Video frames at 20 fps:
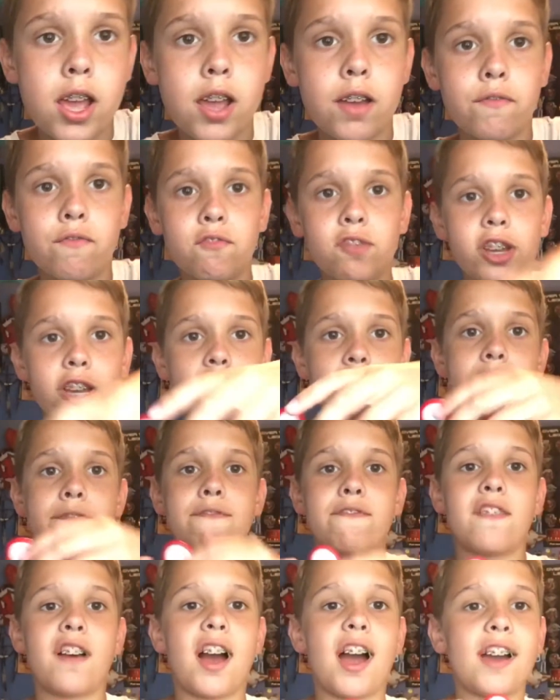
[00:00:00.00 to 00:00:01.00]
If we get
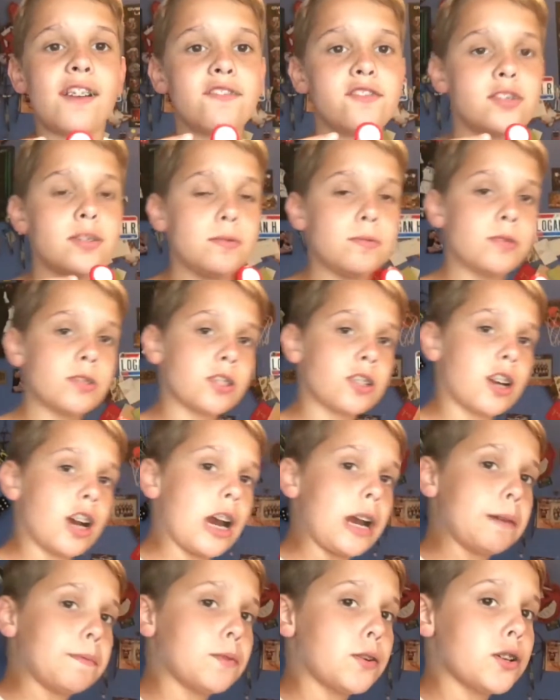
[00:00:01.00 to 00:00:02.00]
5
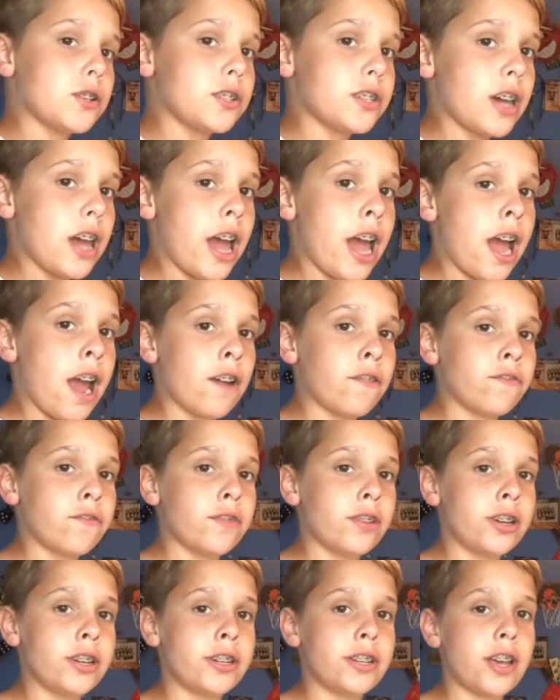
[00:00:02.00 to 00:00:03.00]
subscribers
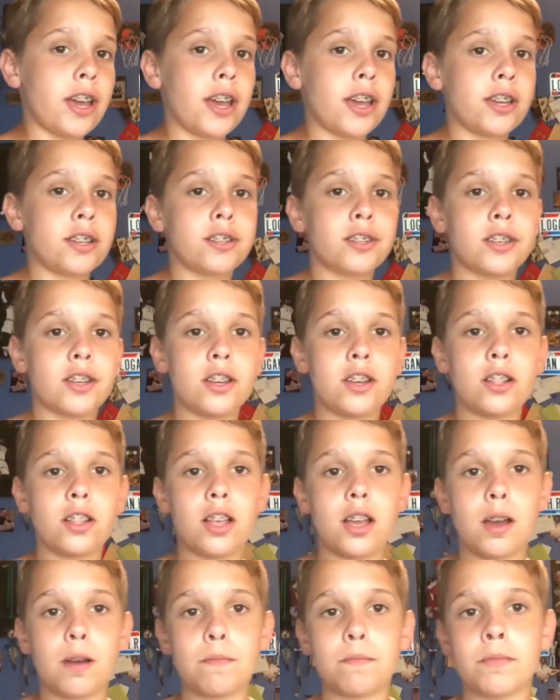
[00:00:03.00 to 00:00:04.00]
every day
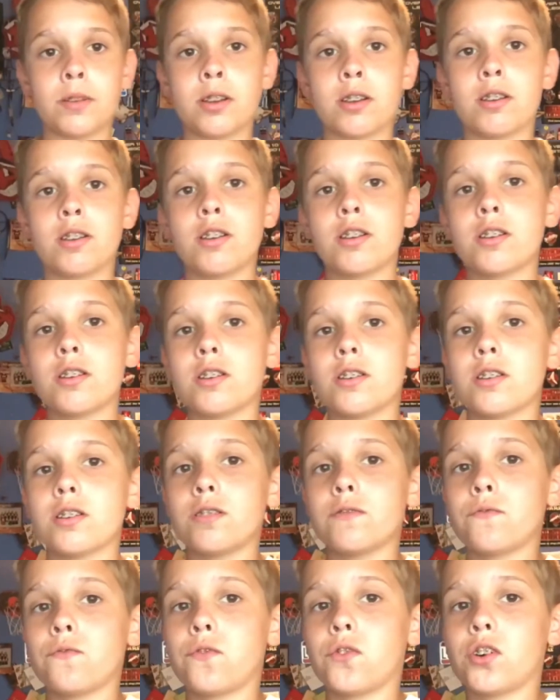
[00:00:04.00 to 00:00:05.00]
till,
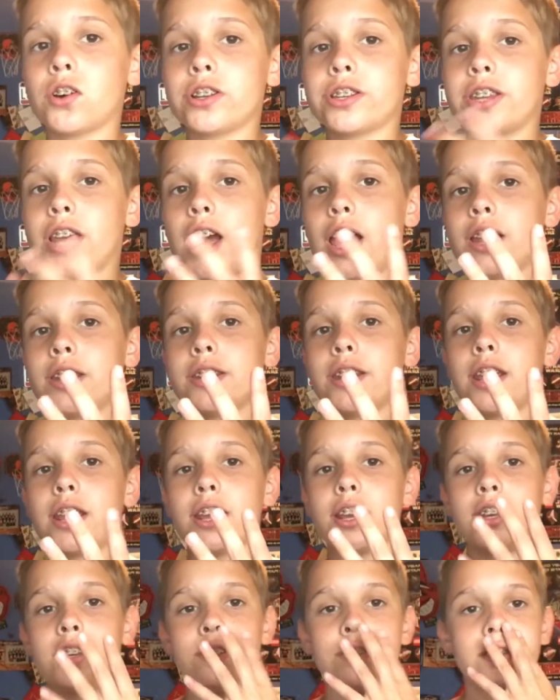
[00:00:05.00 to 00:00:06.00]
for 10
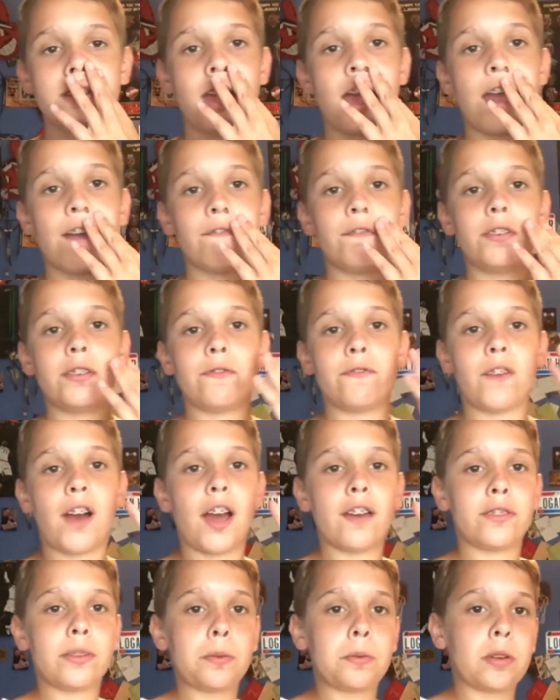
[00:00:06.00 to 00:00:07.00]
days, every
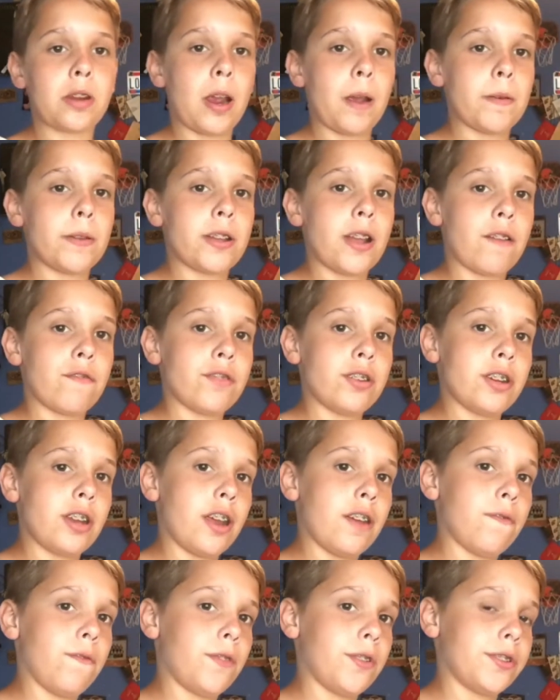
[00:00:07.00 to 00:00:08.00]
5 subscribers every
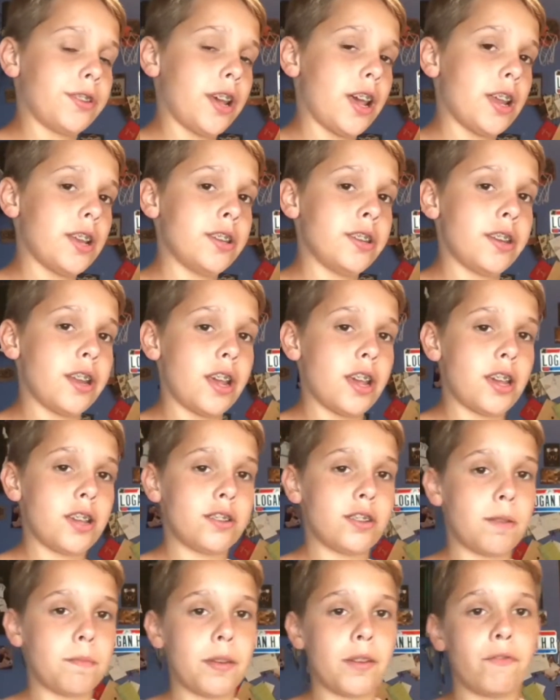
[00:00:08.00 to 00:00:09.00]
day for 10
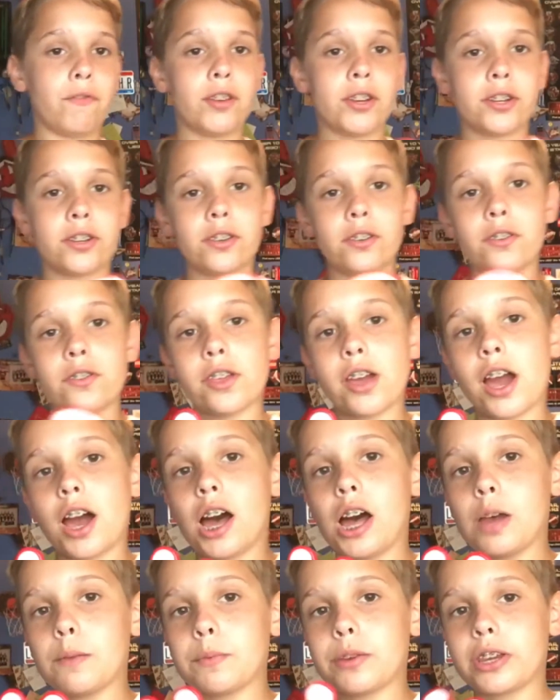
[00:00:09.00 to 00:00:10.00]
days, if we do that,
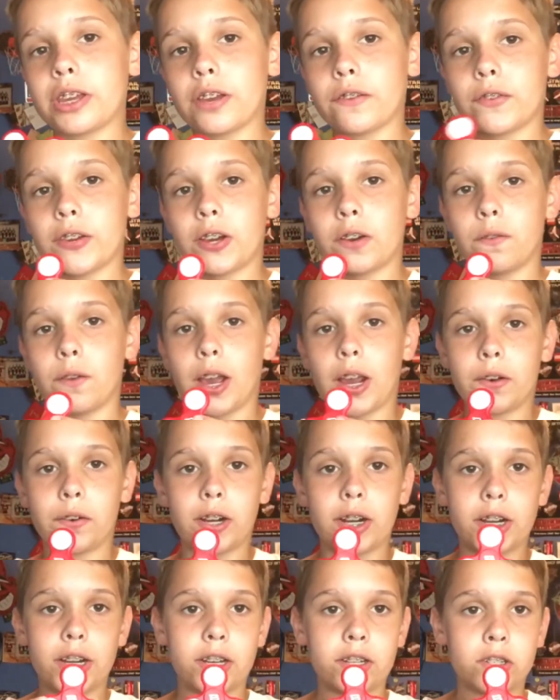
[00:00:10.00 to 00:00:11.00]
I'll be giving away
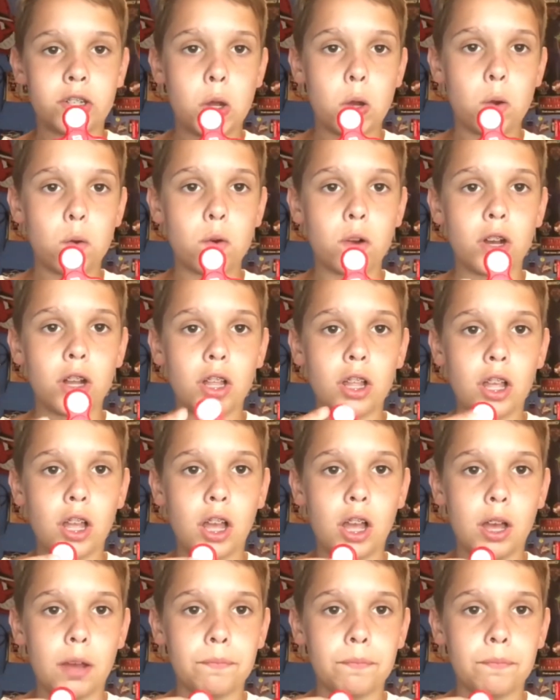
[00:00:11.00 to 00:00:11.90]
one of these cool,